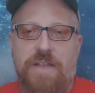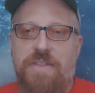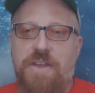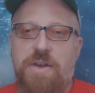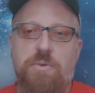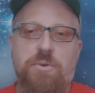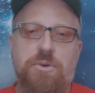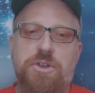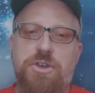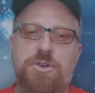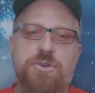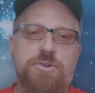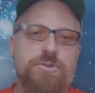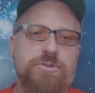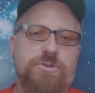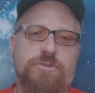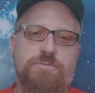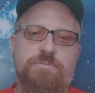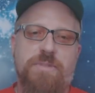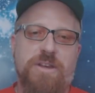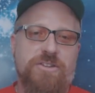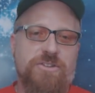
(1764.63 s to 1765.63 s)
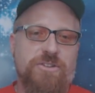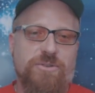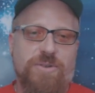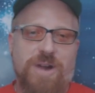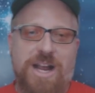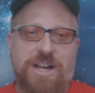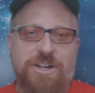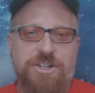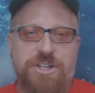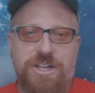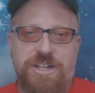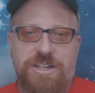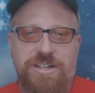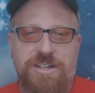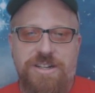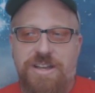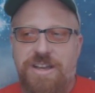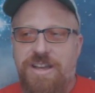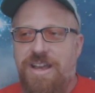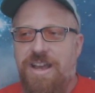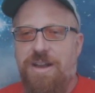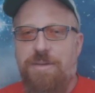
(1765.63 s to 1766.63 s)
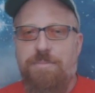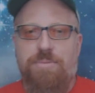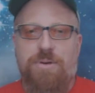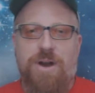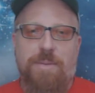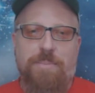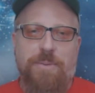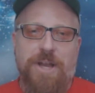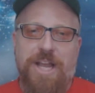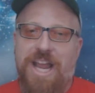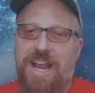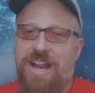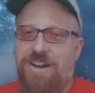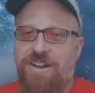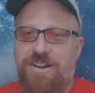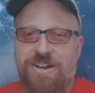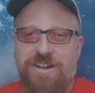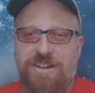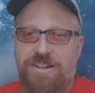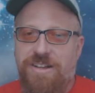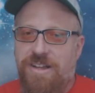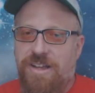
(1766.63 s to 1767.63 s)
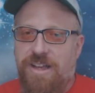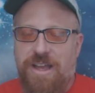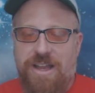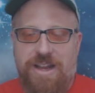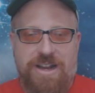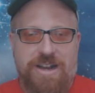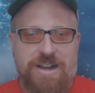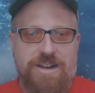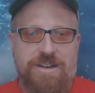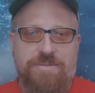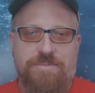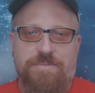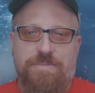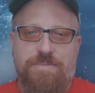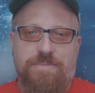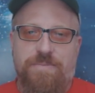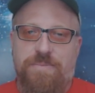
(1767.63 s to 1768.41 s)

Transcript: And they will use misdirection and propaganda and